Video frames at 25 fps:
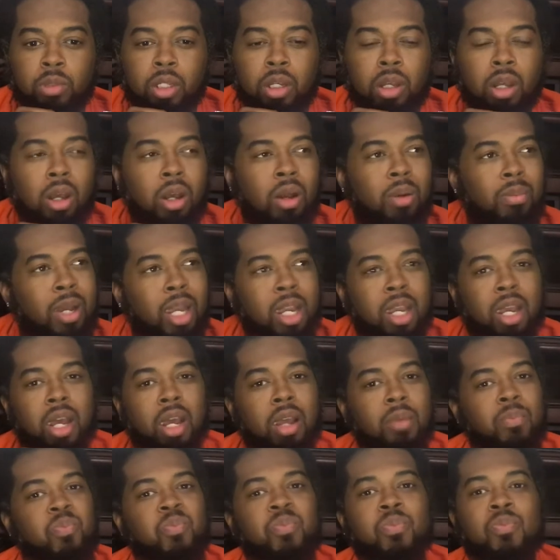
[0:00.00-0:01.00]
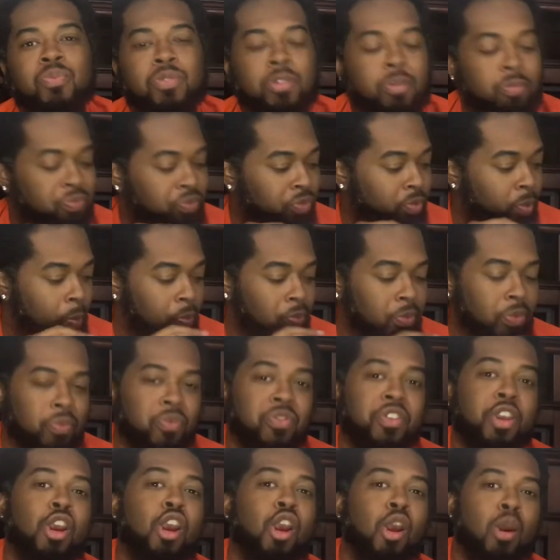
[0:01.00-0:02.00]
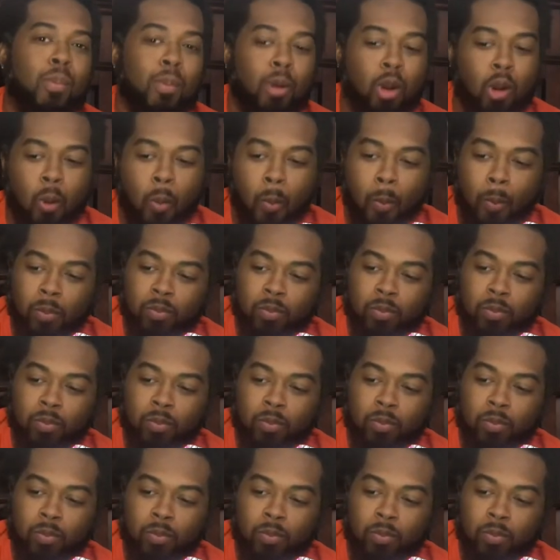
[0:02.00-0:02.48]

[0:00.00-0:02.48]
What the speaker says: Oh my God. Terrible.